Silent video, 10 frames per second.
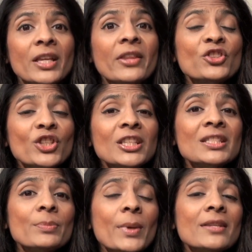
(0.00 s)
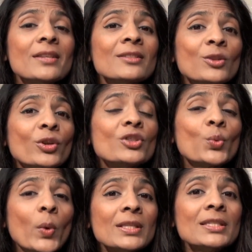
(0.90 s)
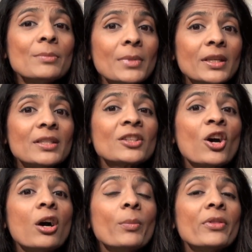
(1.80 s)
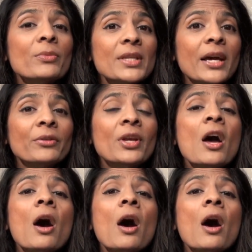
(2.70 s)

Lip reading: and that she can spend as long as 20 minutes calming them down